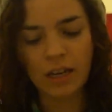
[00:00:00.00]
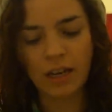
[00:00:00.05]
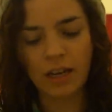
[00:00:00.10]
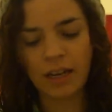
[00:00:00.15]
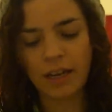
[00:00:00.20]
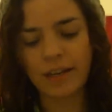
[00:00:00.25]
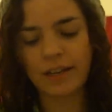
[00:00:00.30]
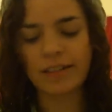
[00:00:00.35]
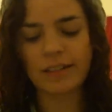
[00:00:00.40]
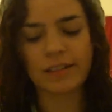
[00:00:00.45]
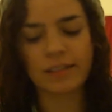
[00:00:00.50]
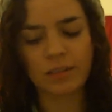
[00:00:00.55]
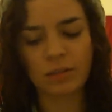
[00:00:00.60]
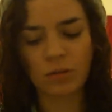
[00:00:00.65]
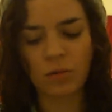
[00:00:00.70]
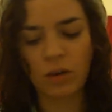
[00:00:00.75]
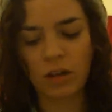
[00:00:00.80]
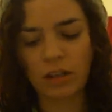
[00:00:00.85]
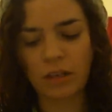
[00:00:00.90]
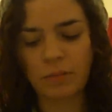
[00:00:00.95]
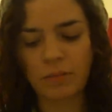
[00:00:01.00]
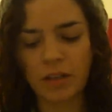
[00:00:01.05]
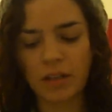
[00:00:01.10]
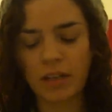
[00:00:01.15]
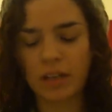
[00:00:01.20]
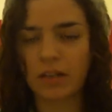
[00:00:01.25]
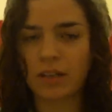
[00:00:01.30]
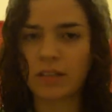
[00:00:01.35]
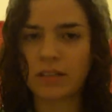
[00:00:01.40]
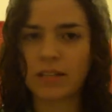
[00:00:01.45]
And, well, I'm not
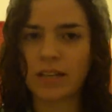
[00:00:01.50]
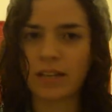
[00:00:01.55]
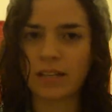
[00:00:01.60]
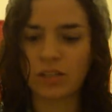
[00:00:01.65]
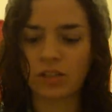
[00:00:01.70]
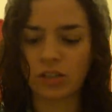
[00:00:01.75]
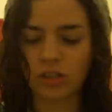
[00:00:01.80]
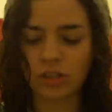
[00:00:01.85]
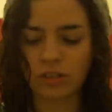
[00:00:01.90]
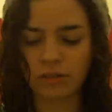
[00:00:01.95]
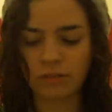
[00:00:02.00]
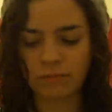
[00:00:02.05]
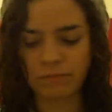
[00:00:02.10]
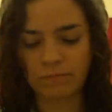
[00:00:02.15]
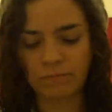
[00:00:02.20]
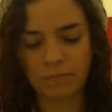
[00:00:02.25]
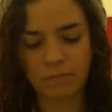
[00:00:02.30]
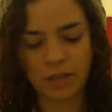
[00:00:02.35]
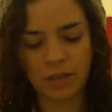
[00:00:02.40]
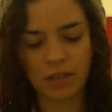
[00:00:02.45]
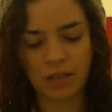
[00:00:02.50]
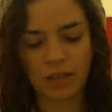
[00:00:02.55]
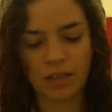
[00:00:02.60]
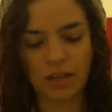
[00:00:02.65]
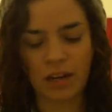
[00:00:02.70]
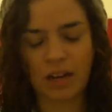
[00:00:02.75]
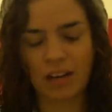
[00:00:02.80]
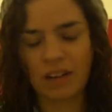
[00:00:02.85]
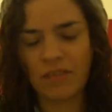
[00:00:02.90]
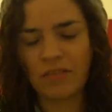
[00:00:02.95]
a good dancer,
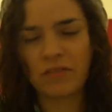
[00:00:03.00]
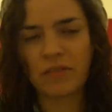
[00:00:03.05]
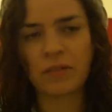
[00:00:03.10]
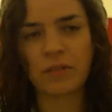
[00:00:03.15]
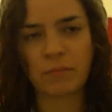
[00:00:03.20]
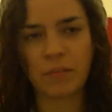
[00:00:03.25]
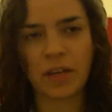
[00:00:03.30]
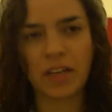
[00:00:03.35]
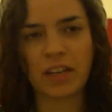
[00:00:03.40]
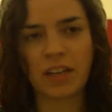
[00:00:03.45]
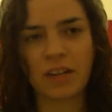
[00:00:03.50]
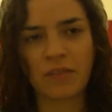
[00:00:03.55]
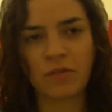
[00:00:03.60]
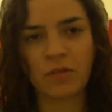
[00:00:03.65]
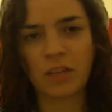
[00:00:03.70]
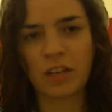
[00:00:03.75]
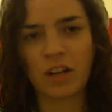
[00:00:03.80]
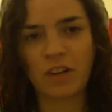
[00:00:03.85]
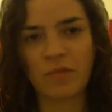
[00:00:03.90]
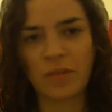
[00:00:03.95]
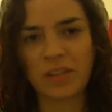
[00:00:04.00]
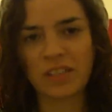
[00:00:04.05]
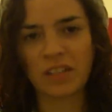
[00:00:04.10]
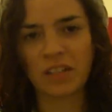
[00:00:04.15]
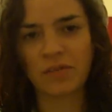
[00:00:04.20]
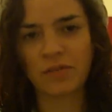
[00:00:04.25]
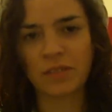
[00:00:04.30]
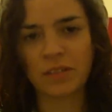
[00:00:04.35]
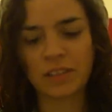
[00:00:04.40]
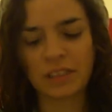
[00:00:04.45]
but I love making a fool out of
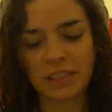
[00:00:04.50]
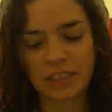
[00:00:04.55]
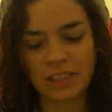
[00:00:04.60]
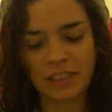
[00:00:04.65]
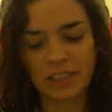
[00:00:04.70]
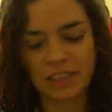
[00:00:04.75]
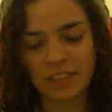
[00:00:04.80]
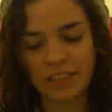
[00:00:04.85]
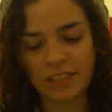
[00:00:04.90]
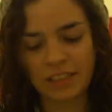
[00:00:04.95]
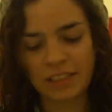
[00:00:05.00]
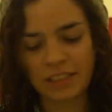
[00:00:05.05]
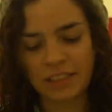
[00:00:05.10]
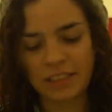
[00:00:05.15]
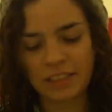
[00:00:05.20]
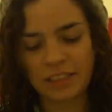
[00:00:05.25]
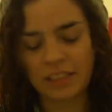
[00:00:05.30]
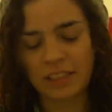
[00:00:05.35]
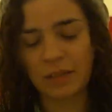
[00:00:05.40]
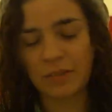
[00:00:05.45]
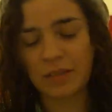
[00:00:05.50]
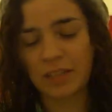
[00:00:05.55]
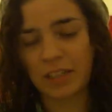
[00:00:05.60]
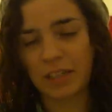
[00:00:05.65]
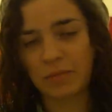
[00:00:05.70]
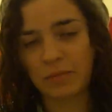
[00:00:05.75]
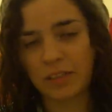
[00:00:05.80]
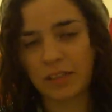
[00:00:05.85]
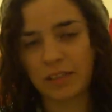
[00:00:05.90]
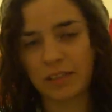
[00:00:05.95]
myself
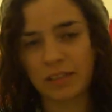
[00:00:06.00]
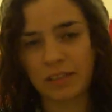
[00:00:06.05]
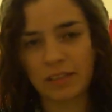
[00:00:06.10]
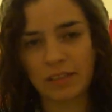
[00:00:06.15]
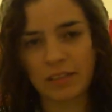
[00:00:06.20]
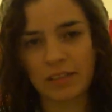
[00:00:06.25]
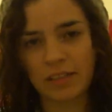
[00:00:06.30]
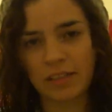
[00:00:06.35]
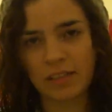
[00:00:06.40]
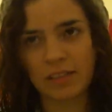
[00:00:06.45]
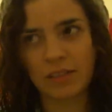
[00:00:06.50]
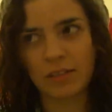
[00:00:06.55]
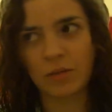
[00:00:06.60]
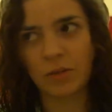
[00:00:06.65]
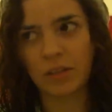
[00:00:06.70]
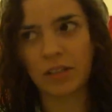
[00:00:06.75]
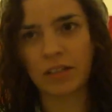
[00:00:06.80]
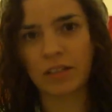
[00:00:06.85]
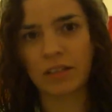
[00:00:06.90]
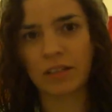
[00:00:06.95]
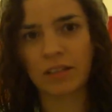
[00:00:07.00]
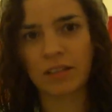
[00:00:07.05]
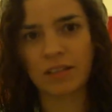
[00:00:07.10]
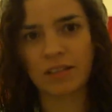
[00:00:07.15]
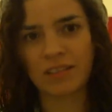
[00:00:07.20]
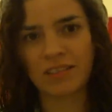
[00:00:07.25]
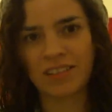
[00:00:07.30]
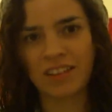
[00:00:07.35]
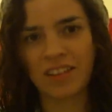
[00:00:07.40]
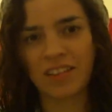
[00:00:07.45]
sometimes. Just doing
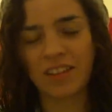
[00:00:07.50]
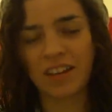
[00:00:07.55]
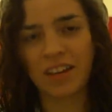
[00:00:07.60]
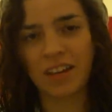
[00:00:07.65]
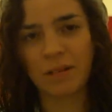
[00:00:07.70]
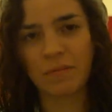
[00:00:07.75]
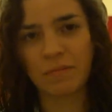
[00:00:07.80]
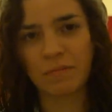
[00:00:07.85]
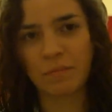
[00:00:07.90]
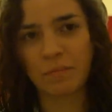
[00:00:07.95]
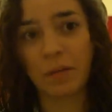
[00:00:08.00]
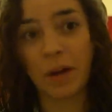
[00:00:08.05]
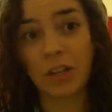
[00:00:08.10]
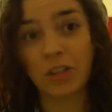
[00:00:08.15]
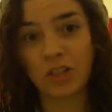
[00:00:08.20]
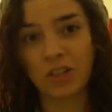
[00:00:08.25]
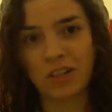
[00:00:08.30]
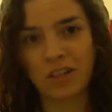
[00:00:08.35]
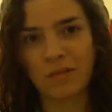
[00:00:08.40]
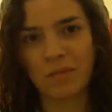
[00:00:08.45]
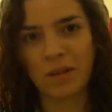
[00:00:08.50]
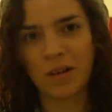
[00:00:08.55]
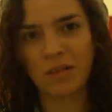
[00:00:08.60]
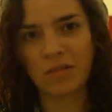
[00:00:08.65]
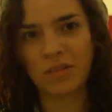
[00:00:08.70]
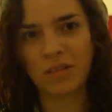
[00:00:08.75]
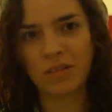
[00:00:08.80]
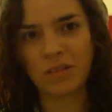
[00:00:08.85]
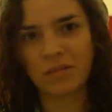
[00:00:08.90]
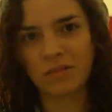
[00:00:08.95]
the thing I'm passionate
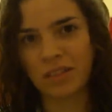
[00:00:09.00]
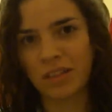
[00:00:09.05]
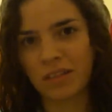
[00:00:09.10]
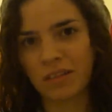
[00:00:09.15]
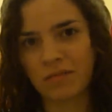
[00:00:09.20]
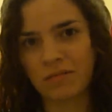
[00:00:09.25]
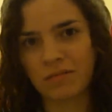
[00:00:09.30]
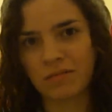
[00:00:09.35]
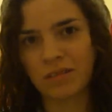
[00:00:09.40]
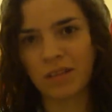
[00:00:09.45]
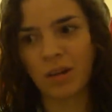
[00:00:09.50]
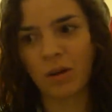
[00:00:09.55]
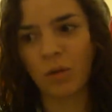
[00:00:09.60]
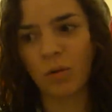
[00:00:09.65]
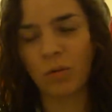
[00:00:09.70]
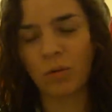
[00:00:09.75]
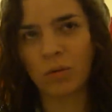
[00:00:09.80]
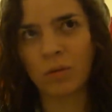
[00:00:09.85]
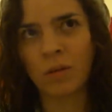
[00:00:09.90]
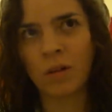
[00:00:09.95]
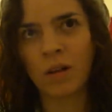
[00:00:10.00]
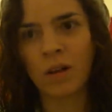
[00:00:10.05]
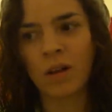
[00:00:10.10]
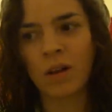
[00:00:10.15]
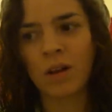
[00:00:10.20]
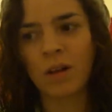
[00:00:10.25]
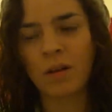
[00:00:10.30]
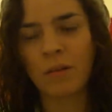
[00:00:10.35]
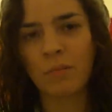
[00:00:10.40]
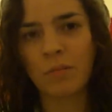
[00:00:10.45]
about, you know, like the whole
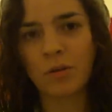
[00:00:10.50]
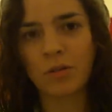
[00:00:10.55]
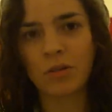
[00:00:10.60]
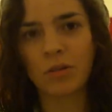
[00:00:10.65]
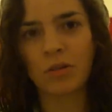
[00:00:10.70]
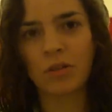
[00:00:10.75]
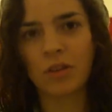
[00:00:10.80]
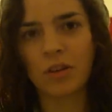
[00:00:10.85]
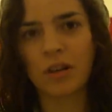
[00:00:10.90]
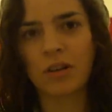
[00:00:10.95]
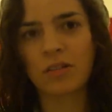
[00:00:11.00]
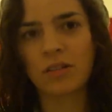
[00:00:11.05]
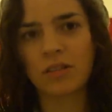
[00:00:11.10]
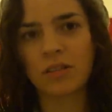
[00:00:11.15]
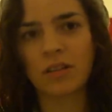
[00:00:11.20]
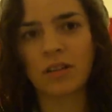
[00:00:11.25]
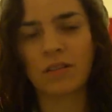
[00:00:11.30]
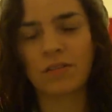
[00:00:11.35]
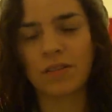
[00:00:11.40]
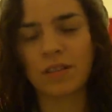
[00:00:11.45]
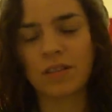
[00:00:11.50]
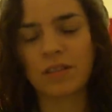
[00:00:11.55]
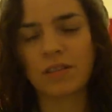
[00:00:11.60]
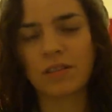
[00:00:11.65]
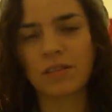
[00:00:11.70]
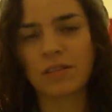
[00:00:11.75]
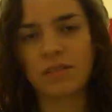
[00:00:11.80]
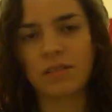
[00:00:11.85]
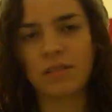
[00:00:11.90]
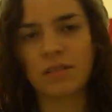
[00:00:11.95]
musical theater stuff.
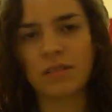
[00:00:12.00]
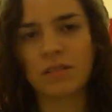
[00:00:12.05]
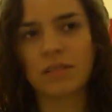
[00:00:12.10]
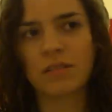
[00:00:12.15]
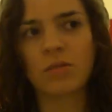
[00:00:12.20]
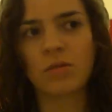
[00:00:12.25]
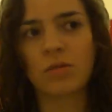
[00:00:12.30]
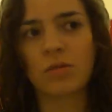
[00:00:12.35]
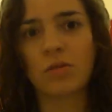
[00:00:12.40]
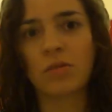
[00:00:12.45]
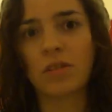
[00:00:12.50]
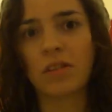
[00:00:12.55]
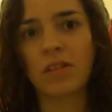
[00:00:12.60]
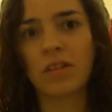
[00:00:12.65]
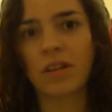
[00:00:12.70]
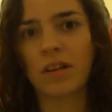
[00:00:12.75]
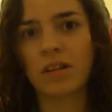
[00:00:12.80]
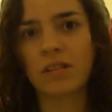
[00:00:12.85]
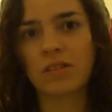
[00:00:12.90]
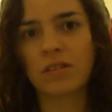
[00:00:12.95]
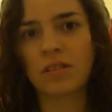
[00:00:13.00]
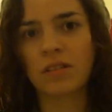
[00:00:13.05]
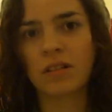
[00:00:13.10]
It's those three things.